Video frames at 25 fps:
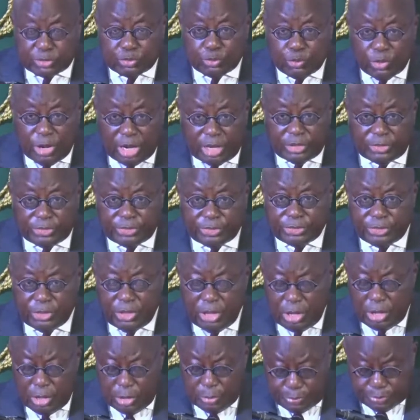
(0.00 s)
wealth,
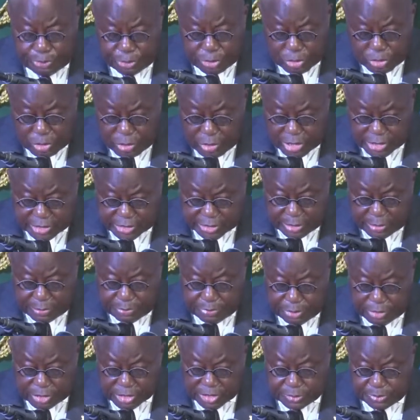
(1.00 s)
progress, and
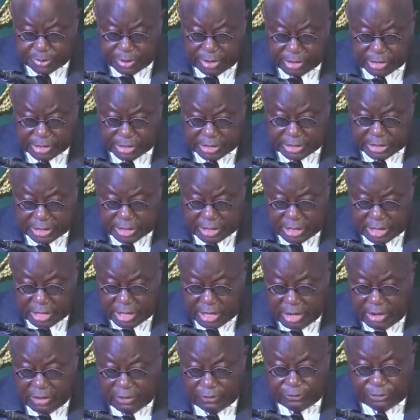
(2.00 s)
prosperity
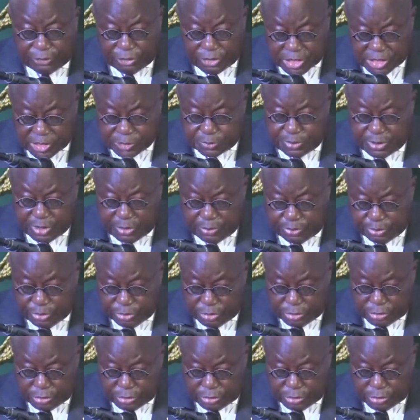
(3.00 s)
for its people.